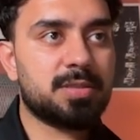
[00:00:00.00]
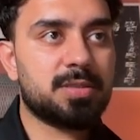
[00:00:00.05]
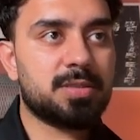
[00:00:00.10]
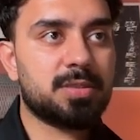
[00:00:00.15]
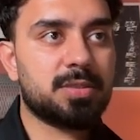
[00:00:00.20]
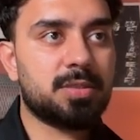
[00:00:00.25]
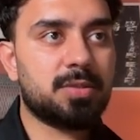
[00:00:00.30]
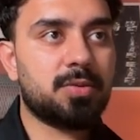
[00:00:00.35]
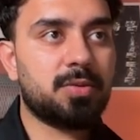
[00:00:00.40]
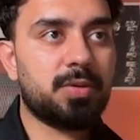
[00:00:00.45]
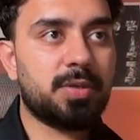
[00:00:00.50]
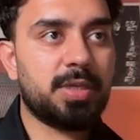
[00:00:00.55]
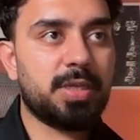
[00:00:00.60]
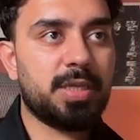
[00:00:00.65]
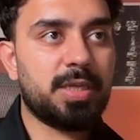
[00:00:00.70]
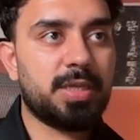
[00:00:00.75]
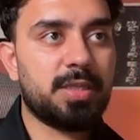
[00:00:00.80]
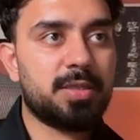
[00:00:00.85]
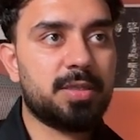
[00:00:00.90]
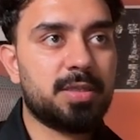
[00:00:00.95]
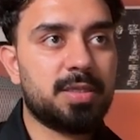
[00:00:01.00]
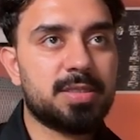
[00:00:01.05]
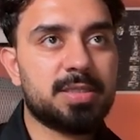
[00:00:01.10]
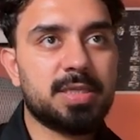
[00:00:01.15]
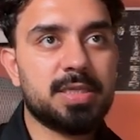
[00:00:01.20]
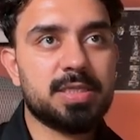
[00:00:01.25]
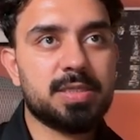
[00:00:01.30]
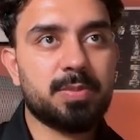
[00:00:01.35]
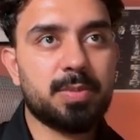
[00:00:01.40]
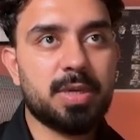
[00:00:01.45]
So this
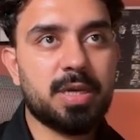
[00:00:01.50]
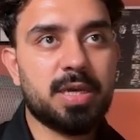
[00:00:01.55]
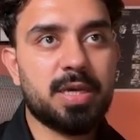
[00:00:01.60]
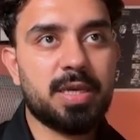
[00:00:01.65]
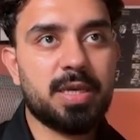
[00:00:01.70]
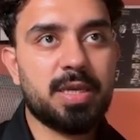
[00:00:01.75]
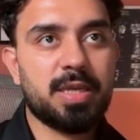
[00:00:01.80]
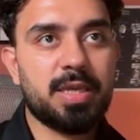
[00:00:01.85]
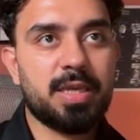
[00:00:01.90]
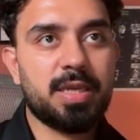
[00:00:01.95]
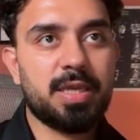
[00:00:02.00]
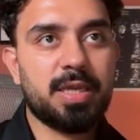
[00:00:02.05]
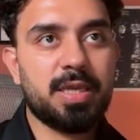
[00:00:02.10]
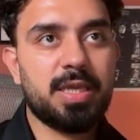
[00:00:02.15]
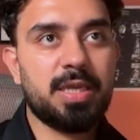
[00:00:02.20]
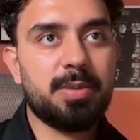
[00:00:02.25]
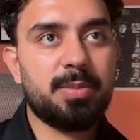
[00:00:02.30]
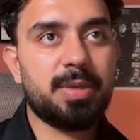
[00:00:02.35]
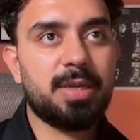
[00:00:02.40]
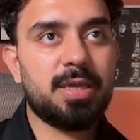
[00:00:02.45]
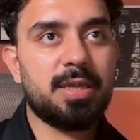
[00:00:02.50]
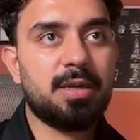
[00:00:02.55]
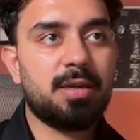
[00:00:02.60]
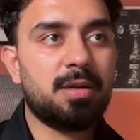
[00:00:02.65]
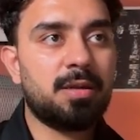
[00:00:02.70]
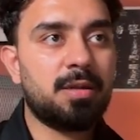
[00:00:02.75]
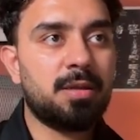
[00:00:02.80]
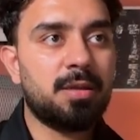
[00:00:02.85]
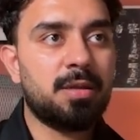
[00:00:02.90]
is my email,